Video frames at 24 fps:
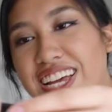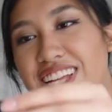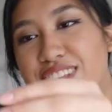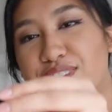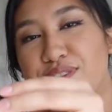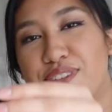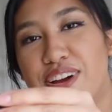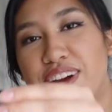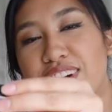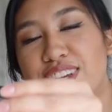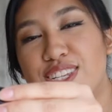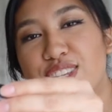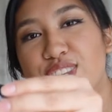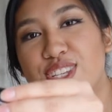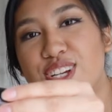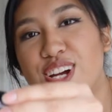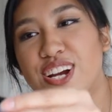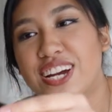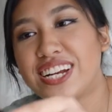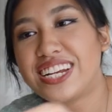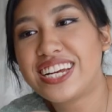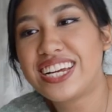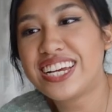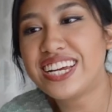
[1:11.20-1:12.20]
It's very
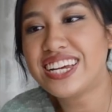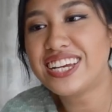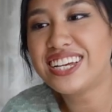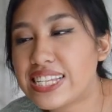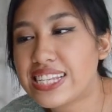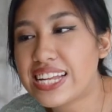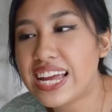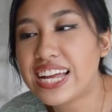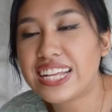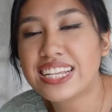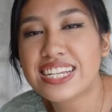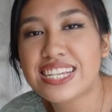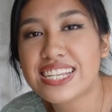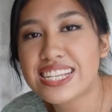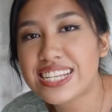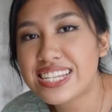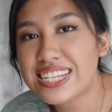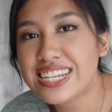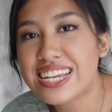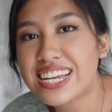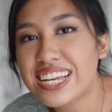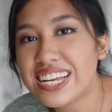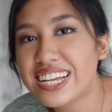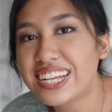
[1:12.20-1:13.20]
sturdy, stainless
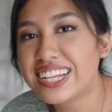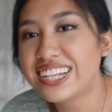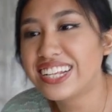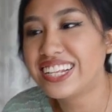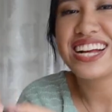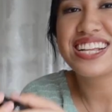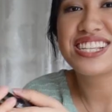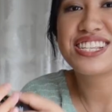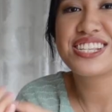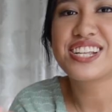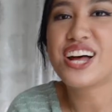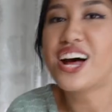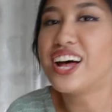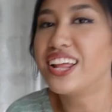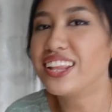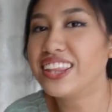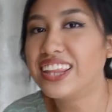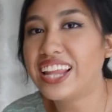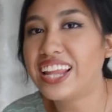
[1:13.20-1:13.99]
steel, it's not